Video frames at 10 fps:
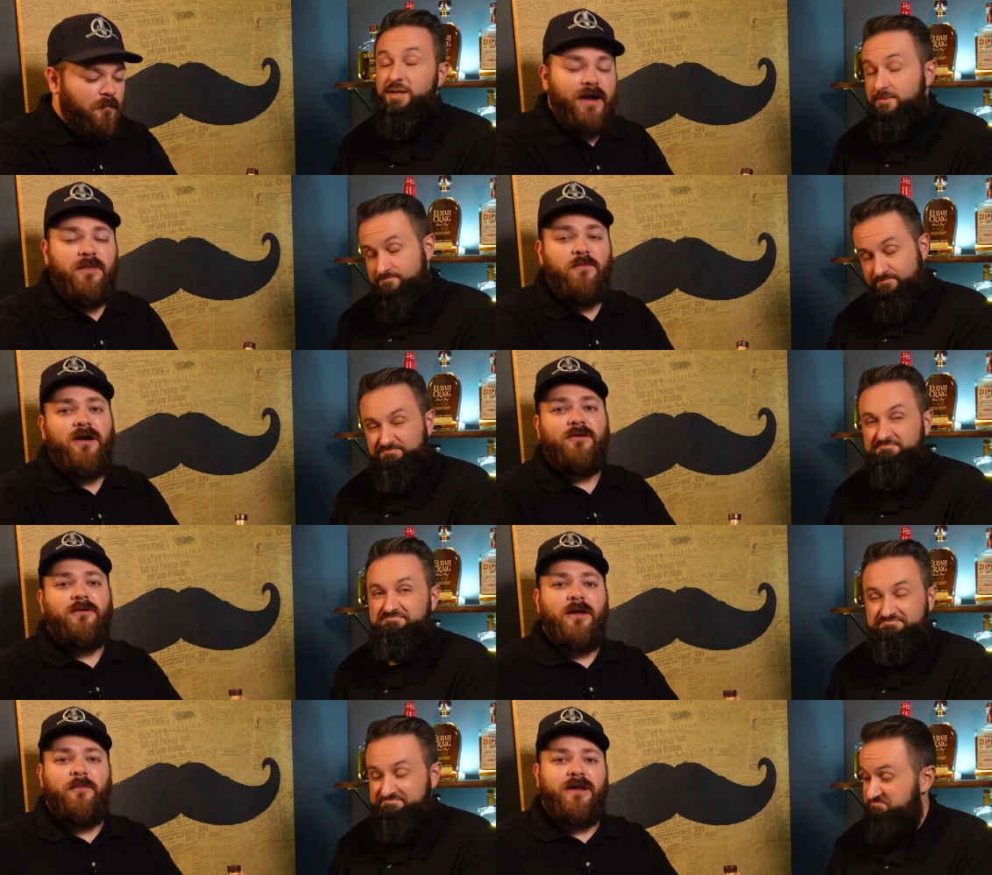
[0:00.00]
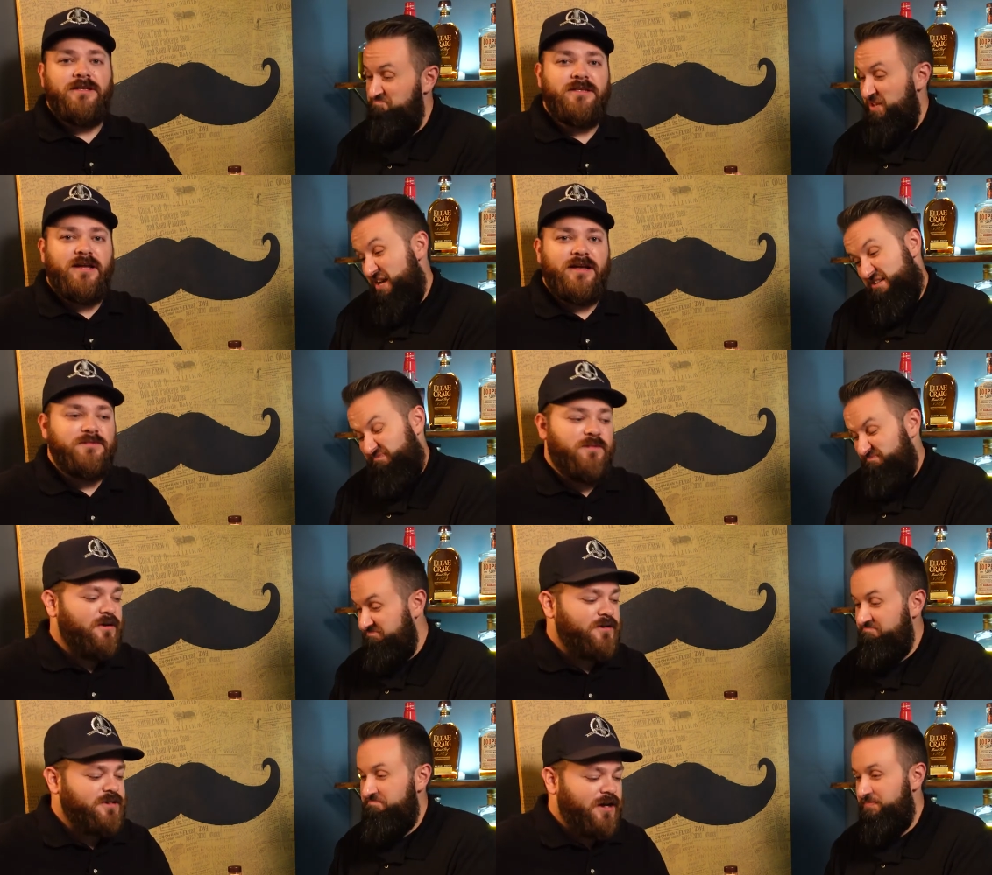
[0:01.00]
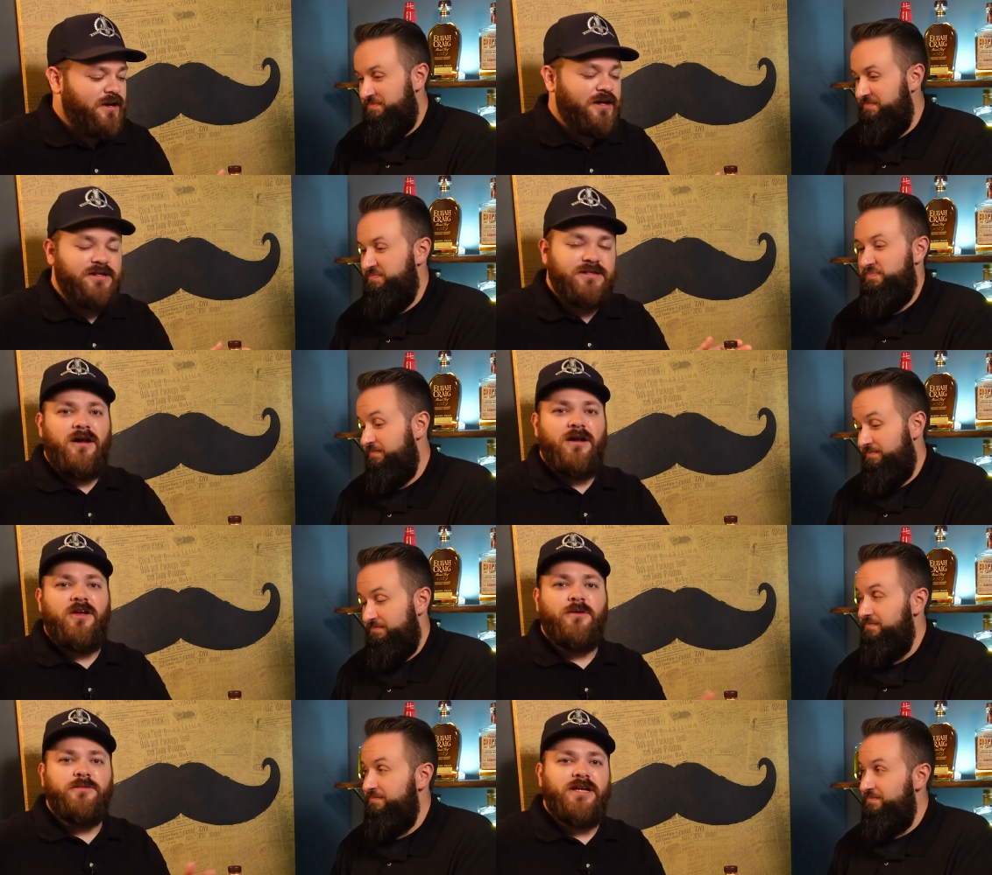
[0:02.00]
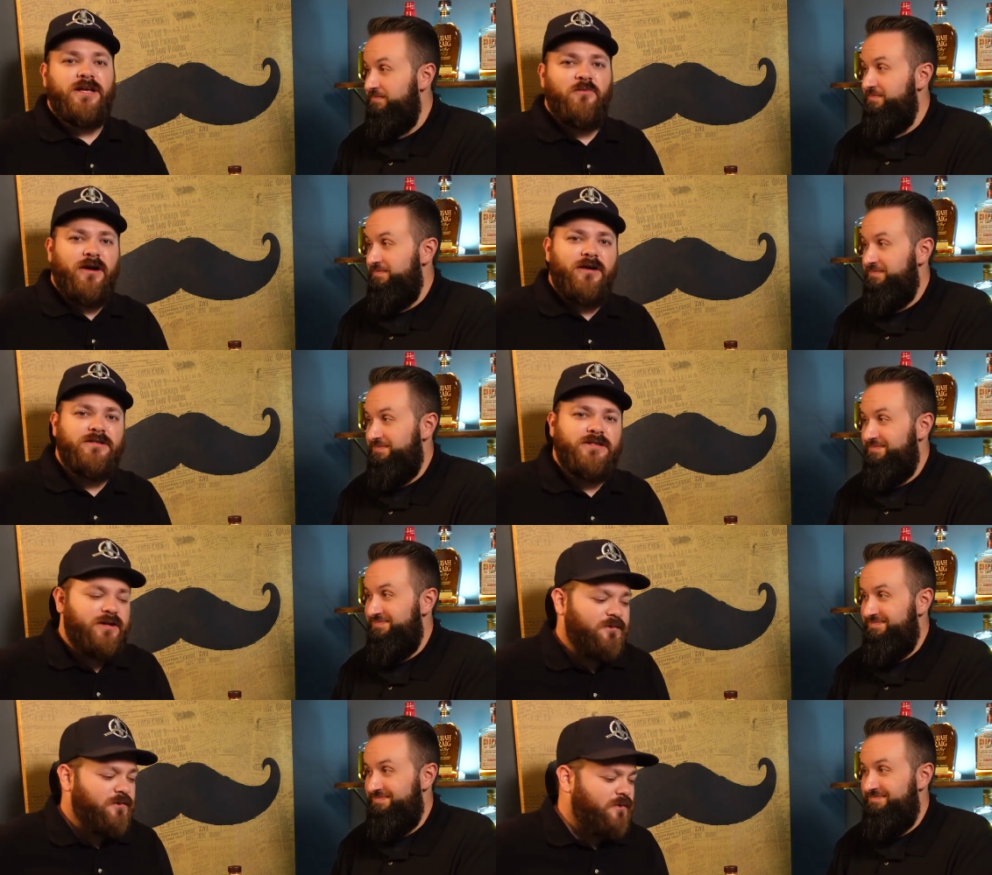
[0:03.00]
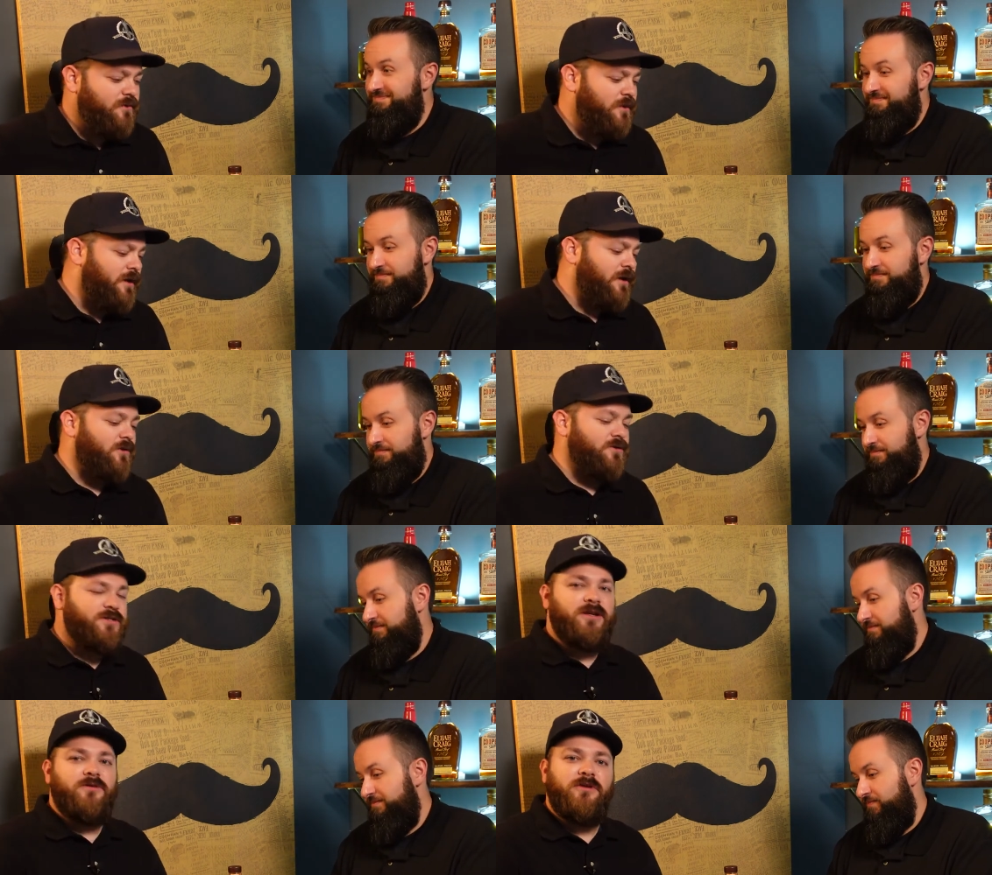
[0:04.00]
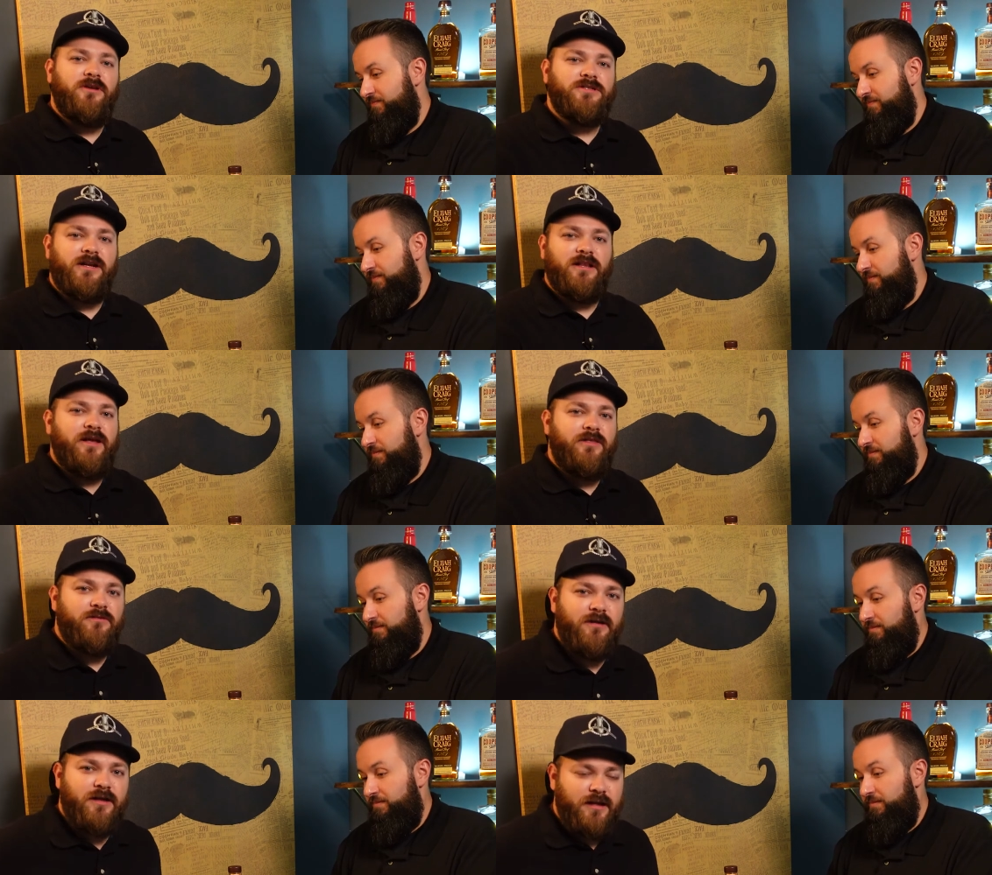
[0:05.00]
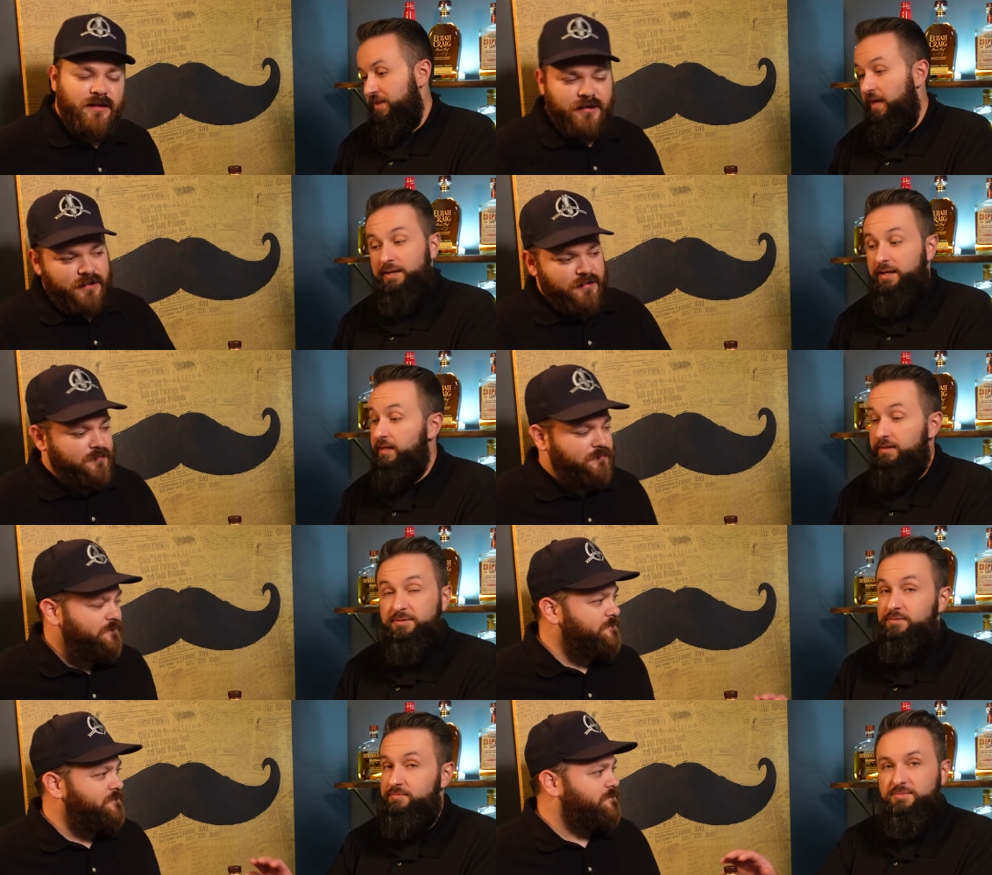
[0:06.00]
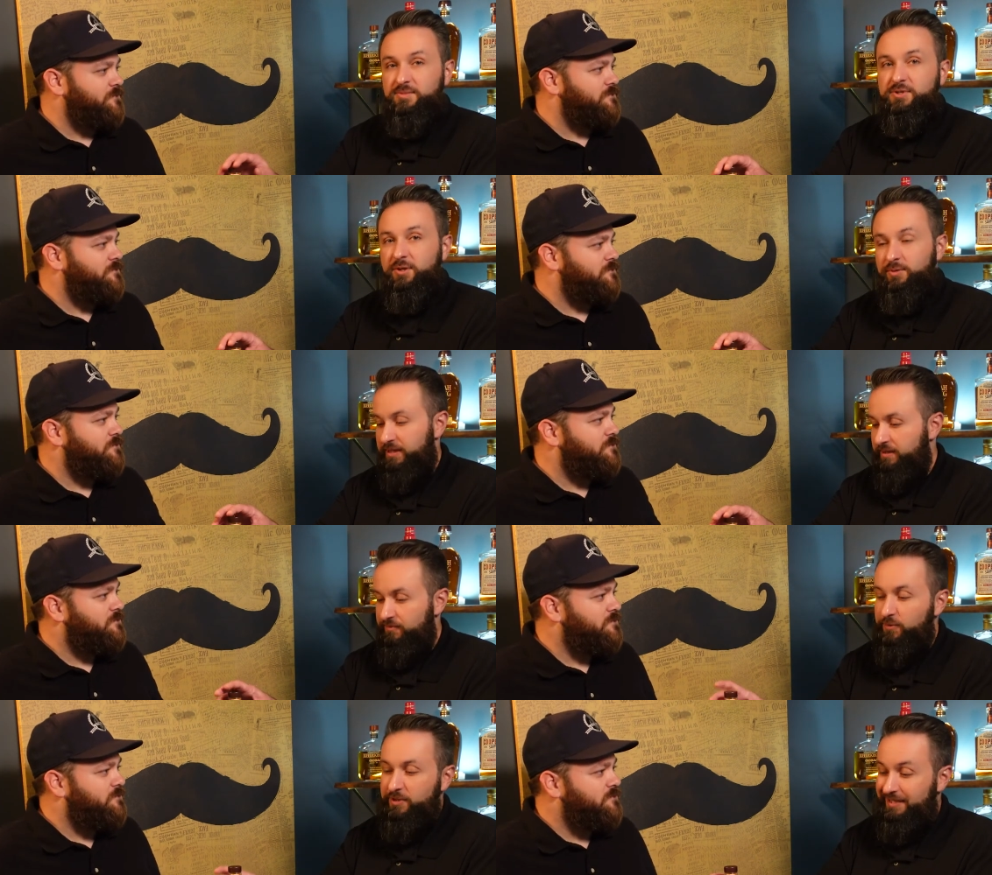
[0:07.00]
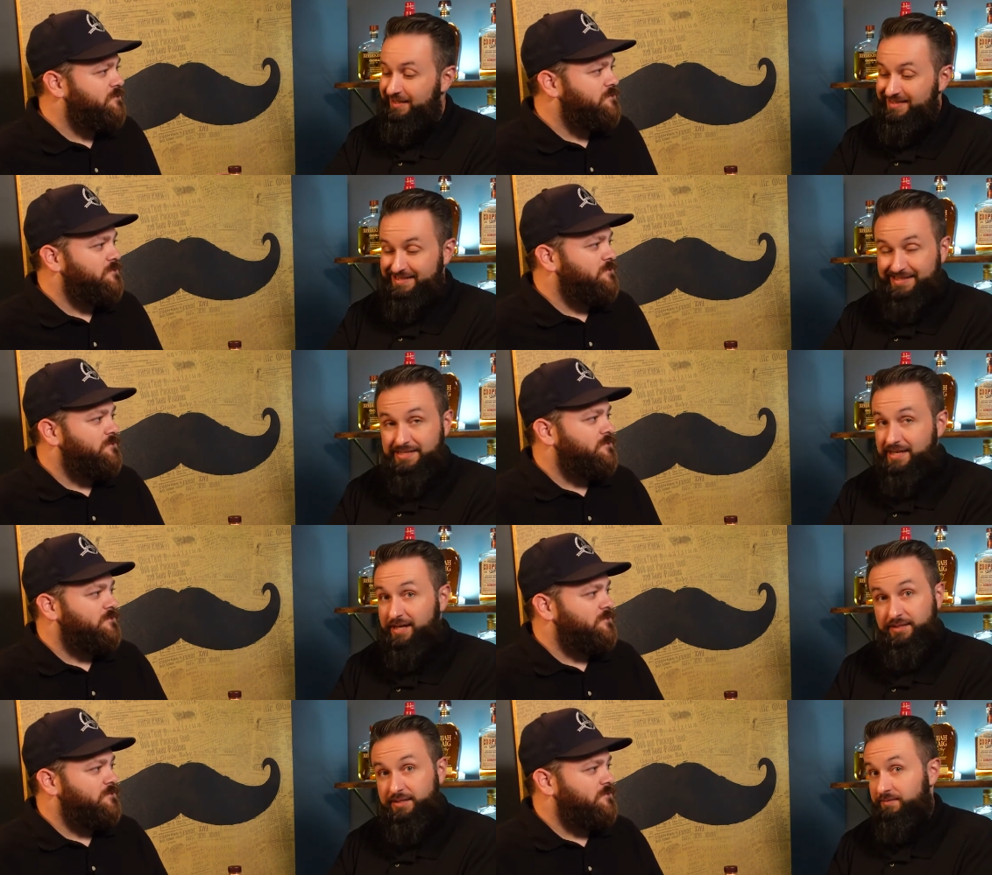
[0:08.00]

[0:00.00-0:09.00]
Speaker 1: buy the bottle. I mean, it's a yeah. nice bottle. It's got a nice honeycomb chicken wire design on, on it, and it looks good when you shine the light through it.
Speaker 2: and, and, and don't let it fool you. It's it's not honey